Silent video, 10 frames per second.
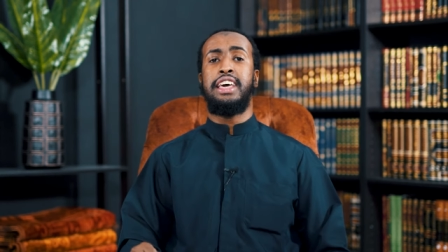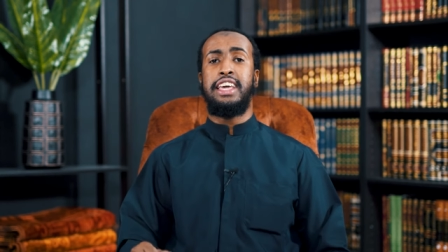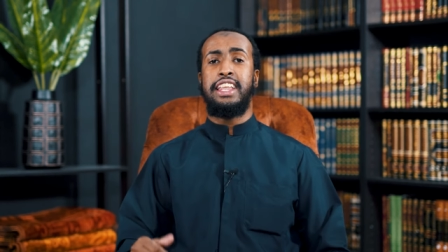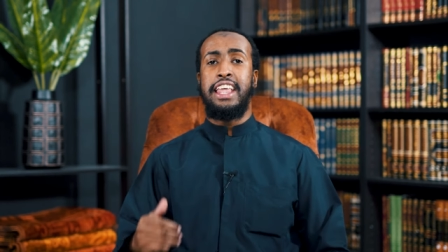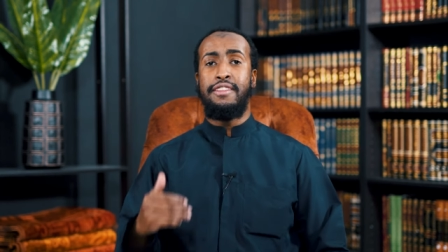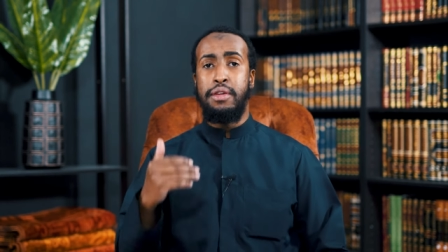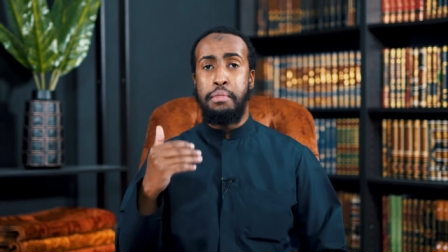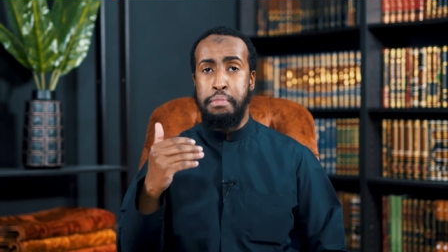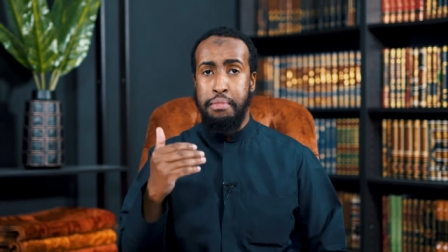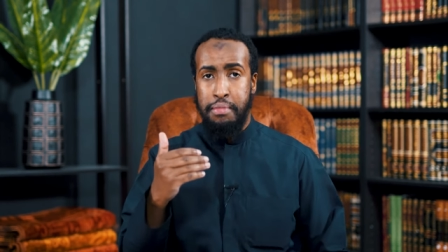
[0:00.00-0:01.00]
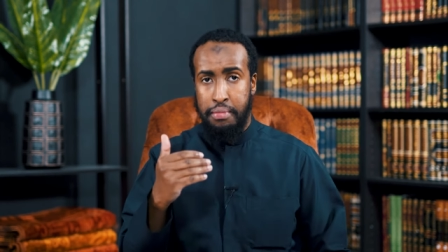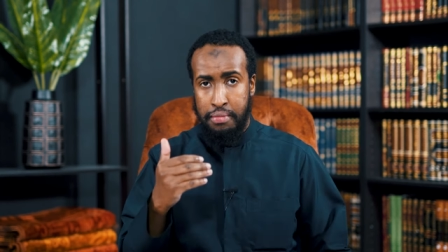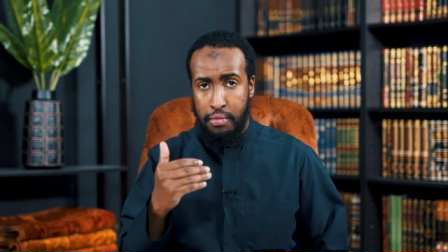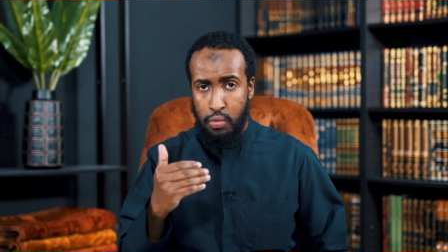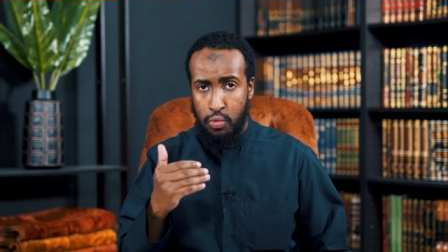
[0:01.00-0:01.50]
It never
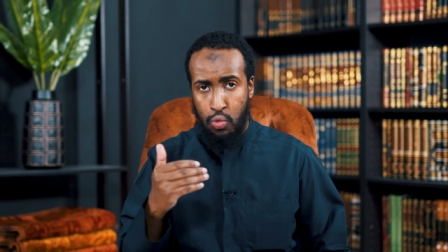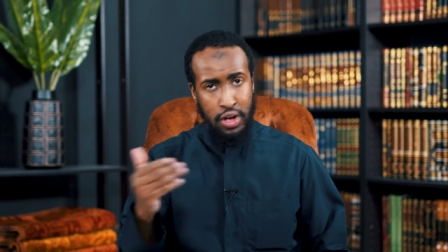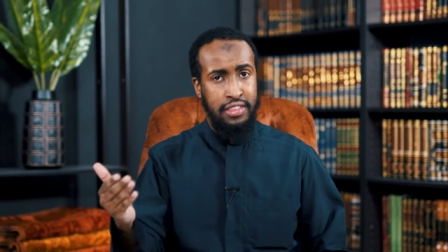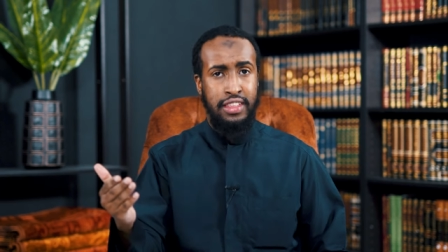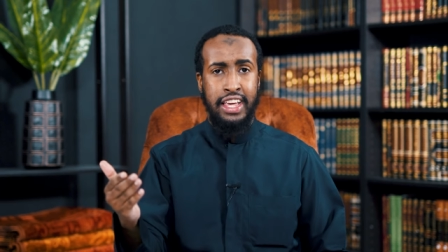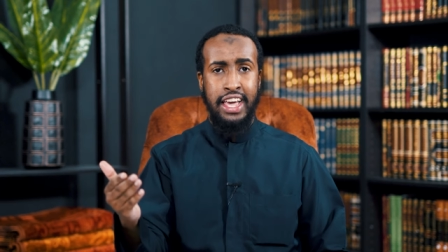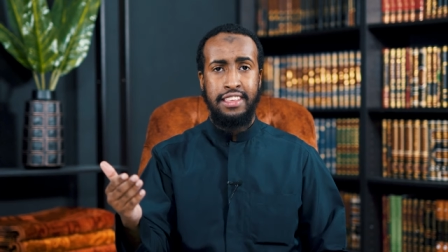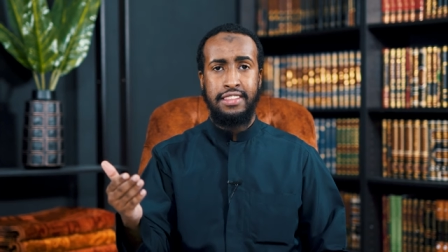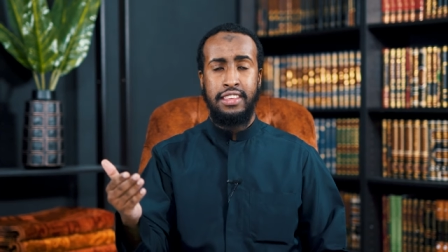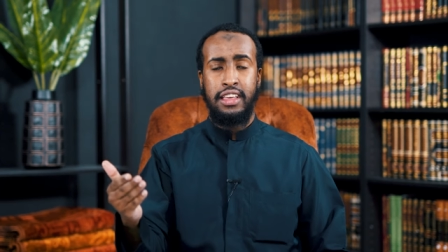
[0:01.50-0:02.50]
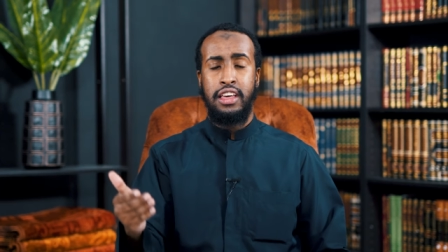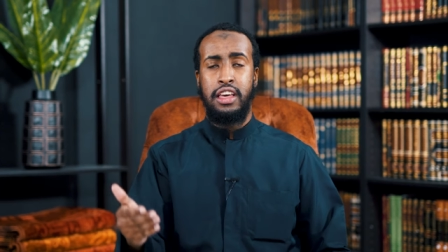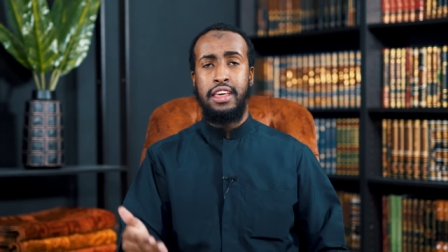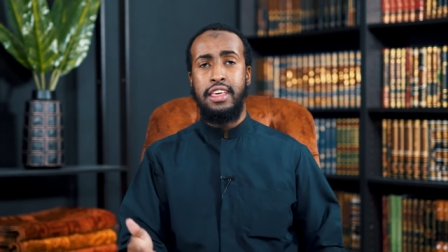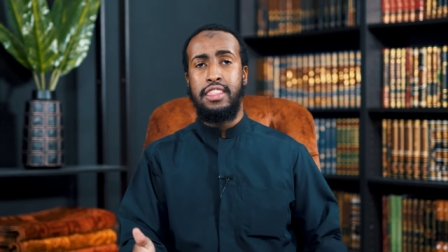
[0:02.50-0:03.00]
was the case
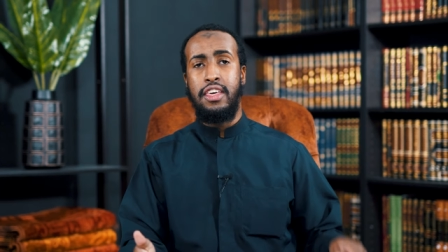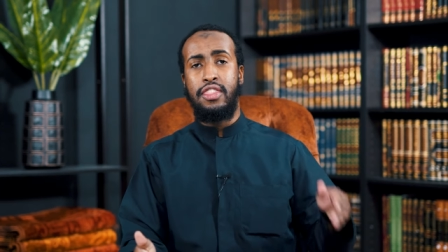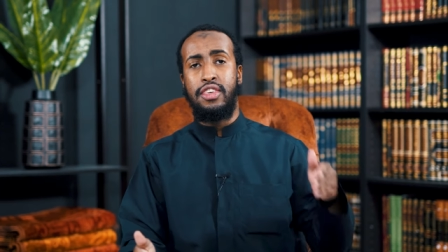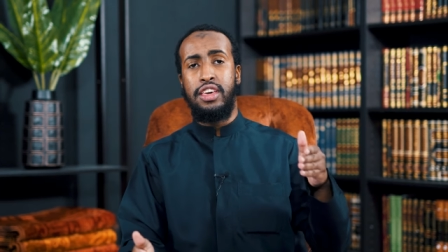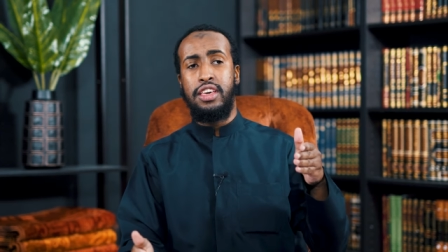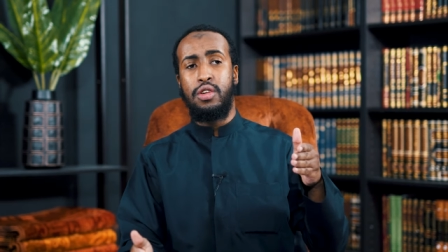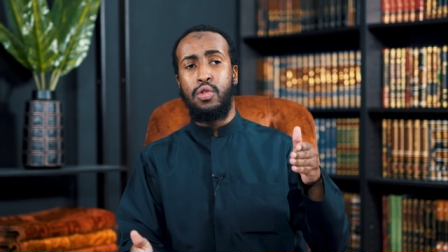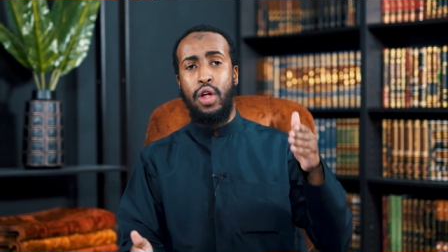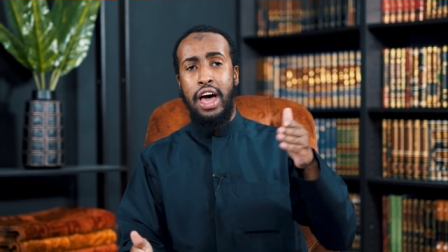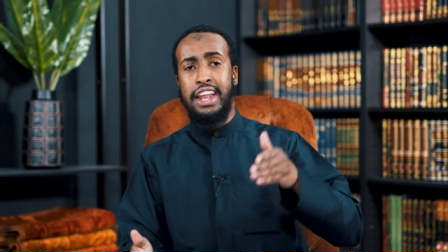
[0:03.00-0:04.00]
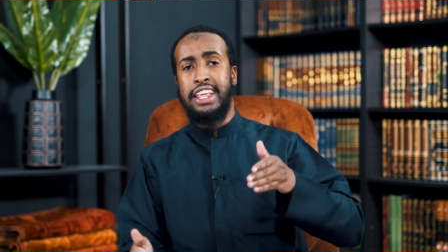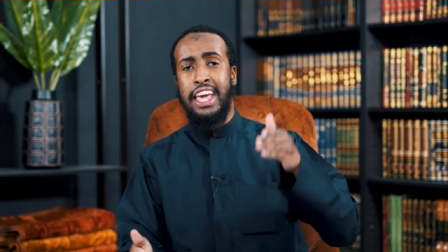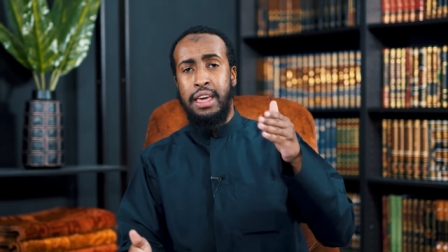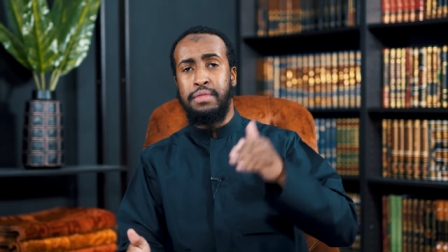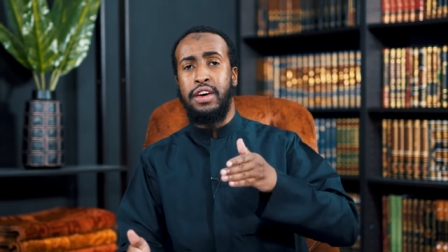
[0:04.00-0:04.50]
that the Quran
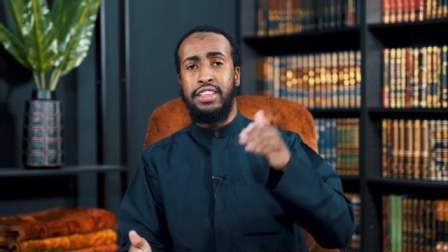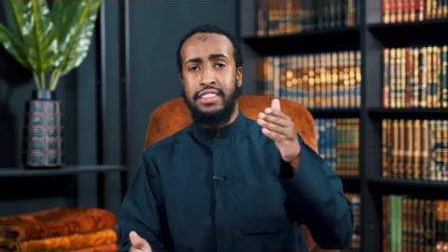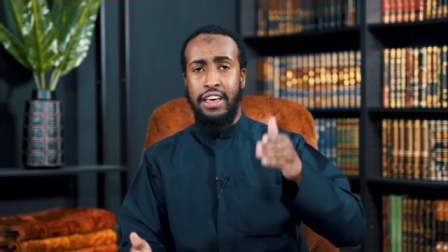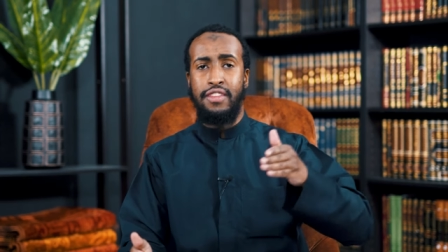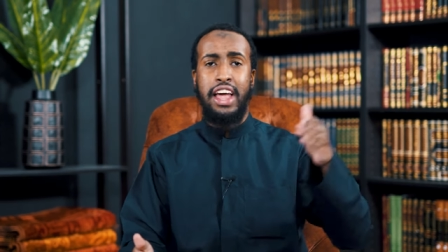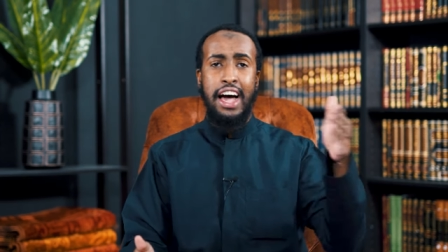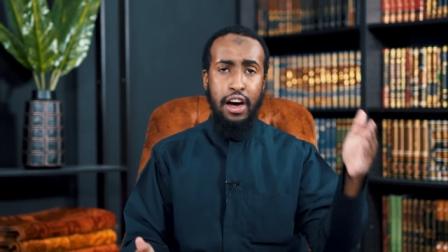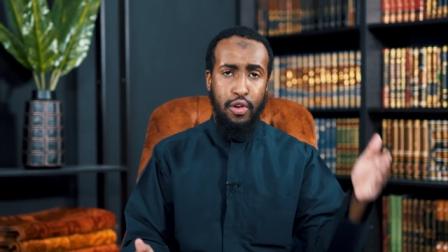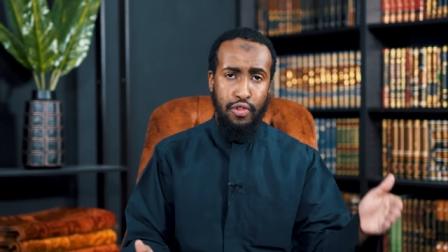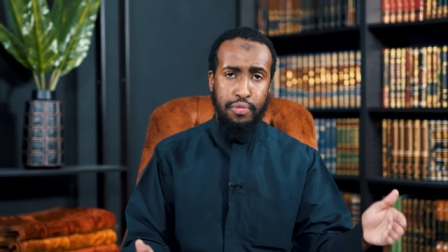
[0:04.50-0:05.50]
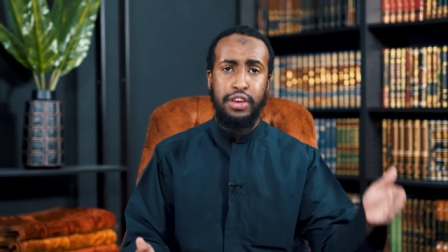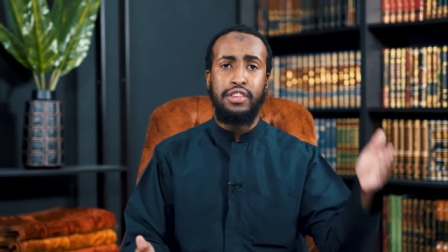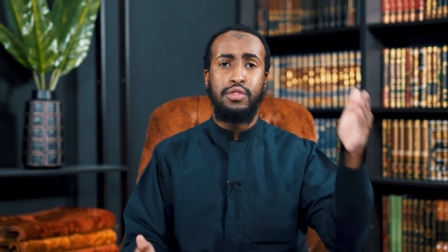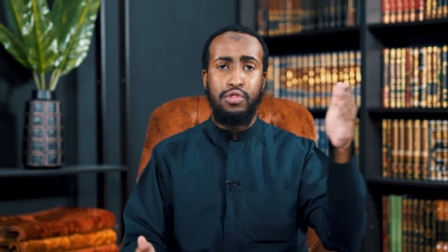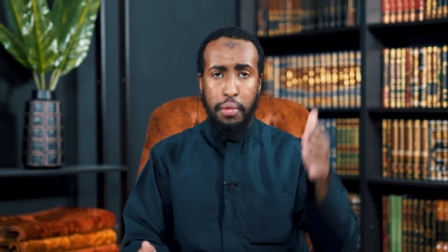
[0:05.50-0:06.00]
came down in seven ahruf
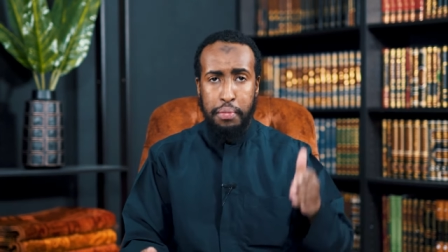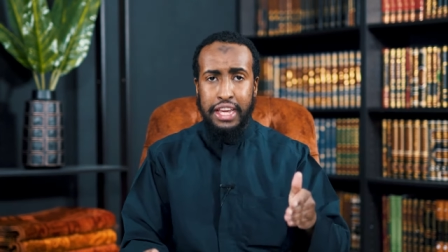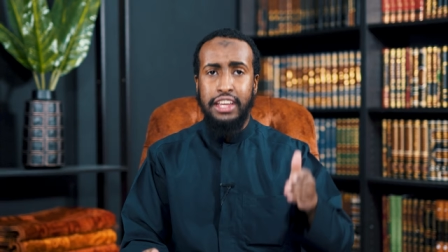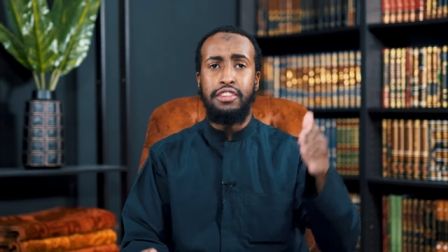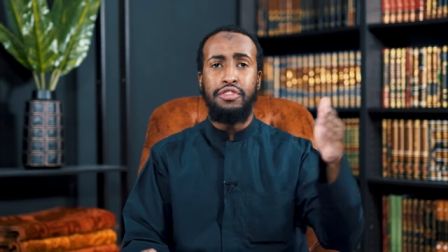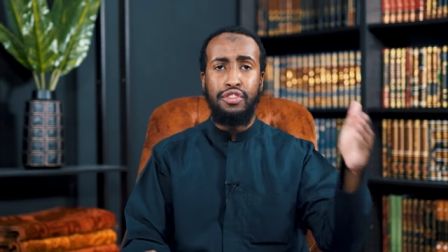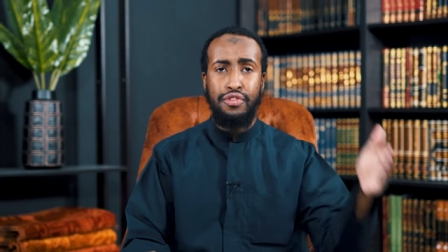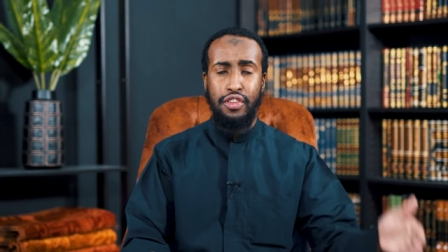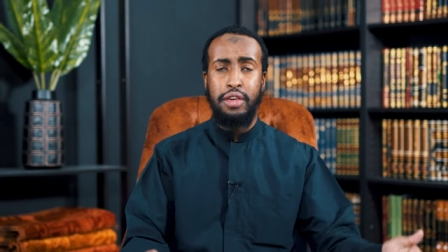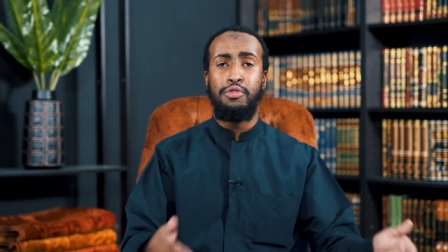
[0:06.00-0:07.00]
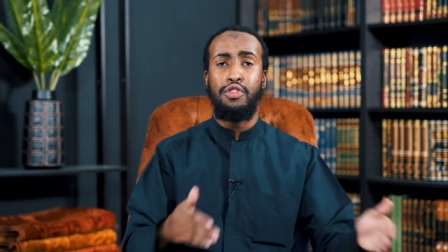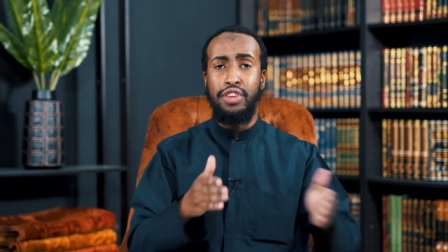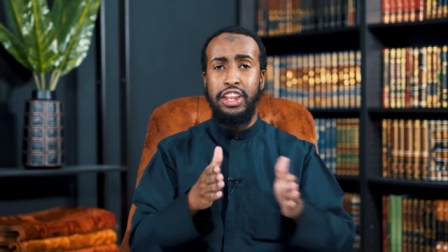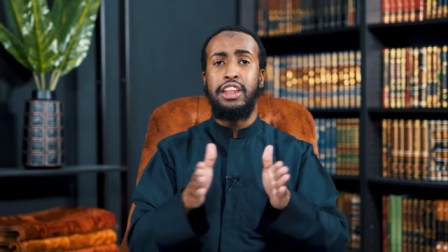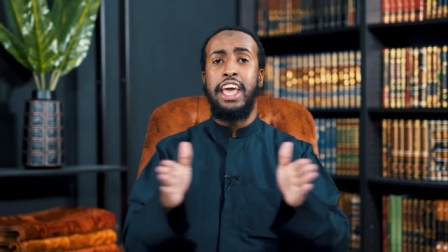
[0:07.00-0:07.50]
because it was obligatory for them to
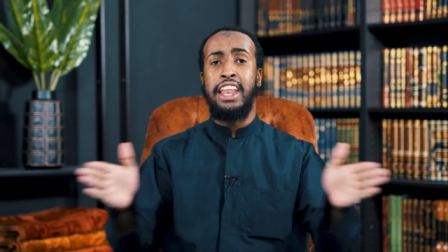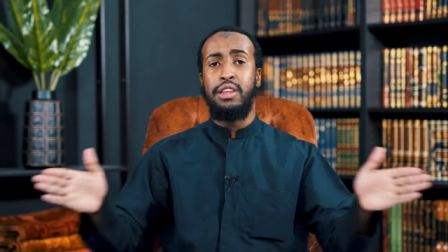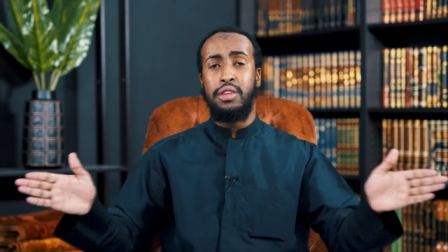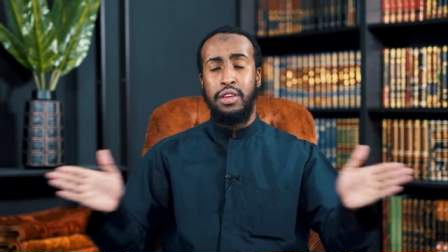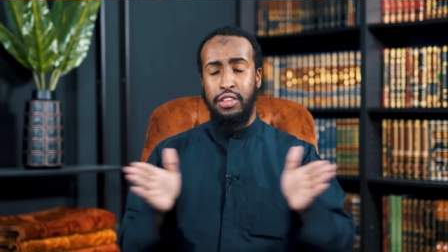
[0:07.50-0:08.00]
read in,